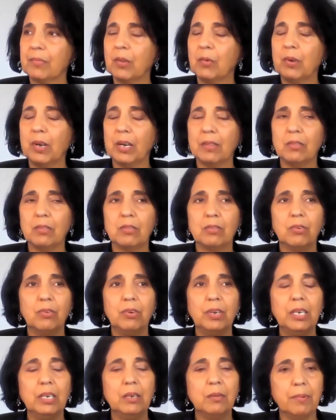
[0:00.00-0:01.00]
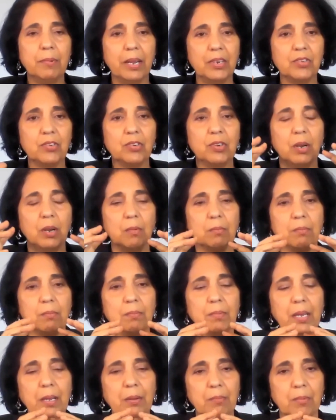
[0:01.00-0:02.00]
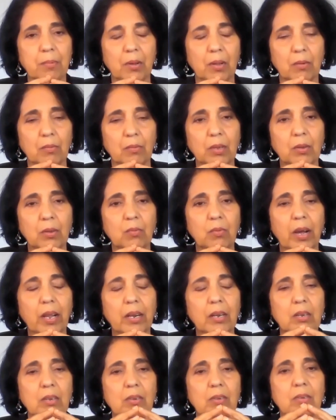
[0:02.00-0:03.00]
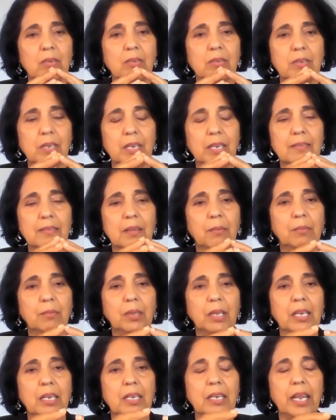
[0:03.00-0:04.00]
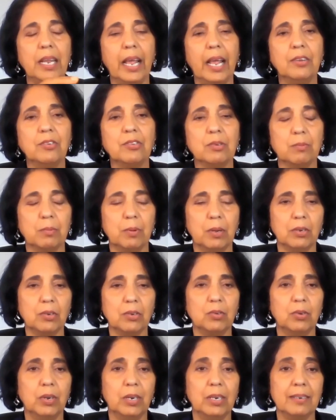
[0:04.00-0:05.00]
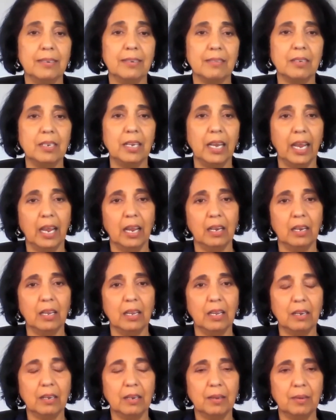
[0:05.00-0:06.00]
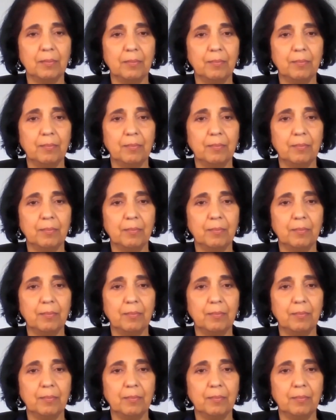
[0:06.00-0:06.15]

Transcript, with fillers: We are three dimensional people. We want to see something tangible to understand it.